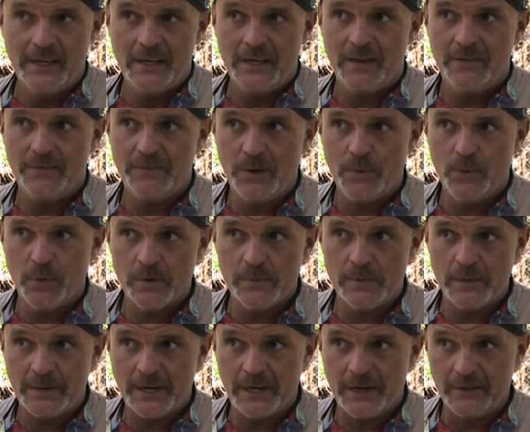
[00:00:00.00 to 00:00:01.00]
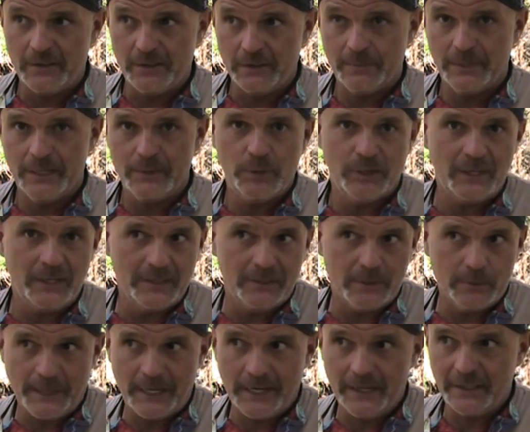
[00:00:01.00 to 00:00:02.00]
if they warm the bottle by putting it in
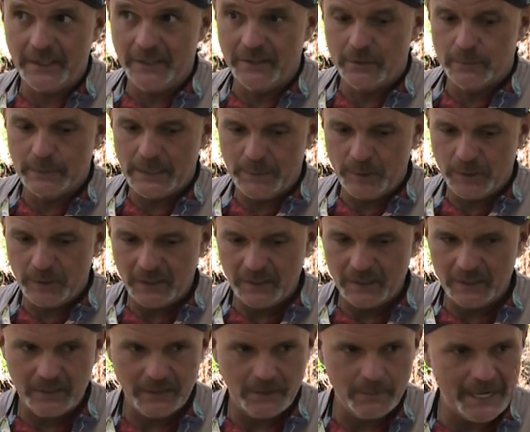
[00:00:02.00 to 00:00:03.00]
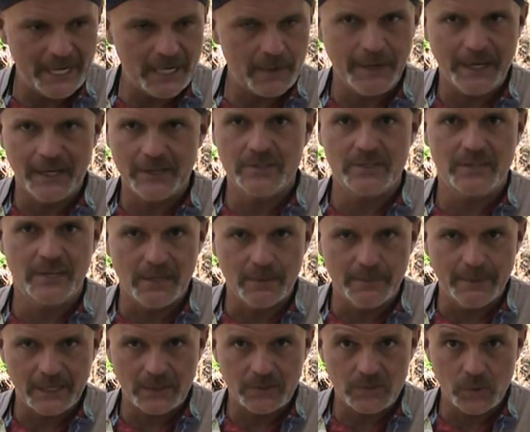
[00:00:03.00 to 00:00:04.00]
their pocket or by putting it in a backpack to take it
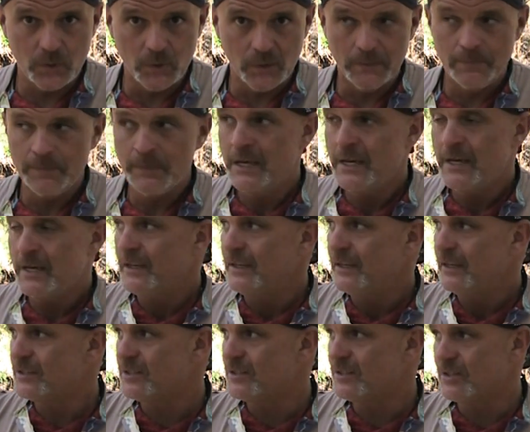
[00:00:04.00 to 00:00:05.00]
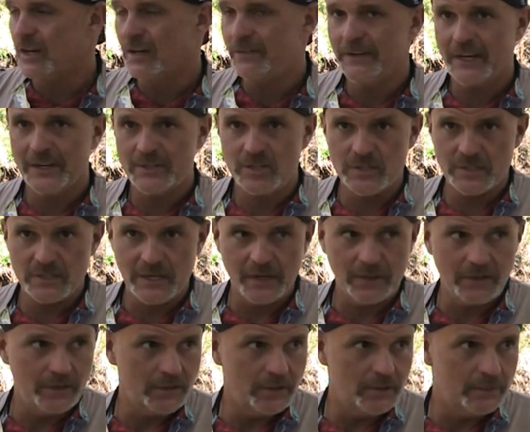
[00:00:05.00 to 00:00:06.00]
back to school, its dissolved oxygen is not
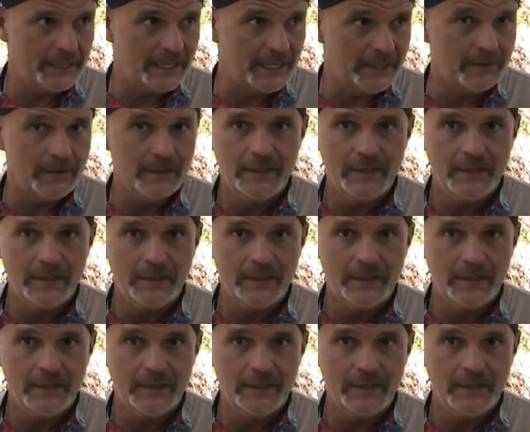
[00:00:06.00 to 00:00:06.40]
going to go bad.